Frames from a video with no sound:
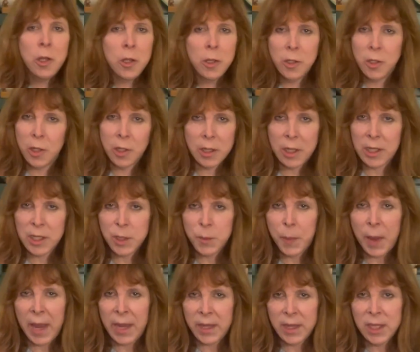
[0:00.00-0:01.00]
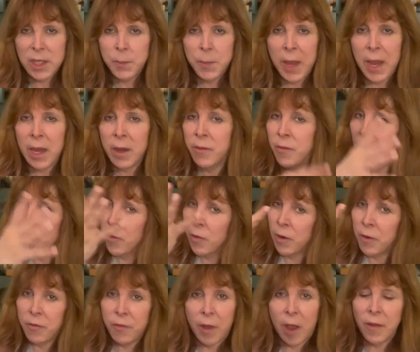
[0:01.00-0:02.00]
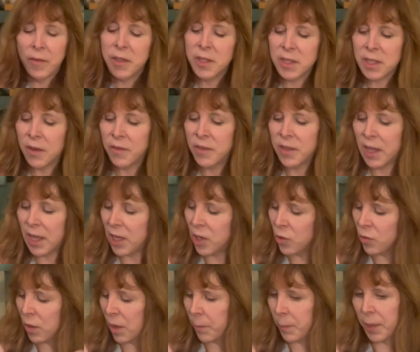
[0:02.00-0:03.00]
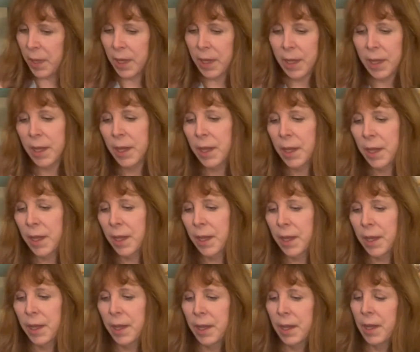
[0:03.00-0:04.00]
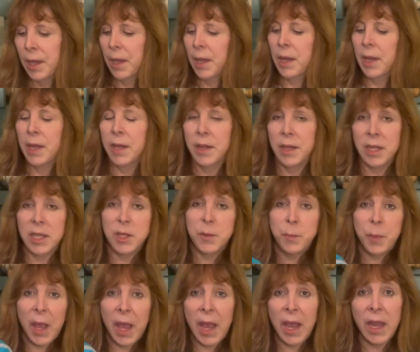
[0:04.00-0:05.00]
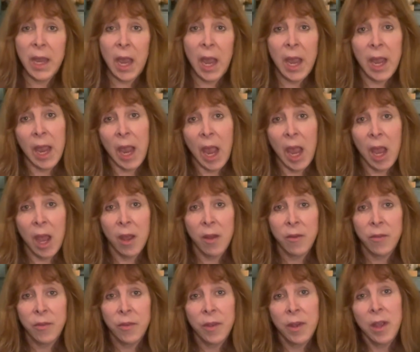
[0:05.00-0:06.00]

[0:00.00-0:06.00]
So let's pack this bag for a 5 to 7 day trip. In this bag, I have